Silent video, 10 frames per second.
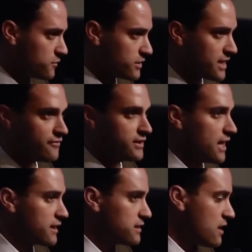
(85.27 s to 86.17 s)
We're definitely
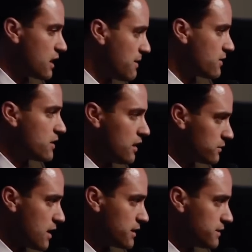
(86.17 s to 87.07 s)
not going to talk about
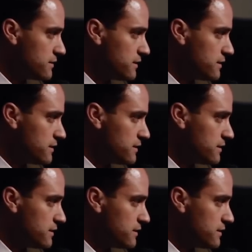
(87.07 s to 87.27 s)
Colorado.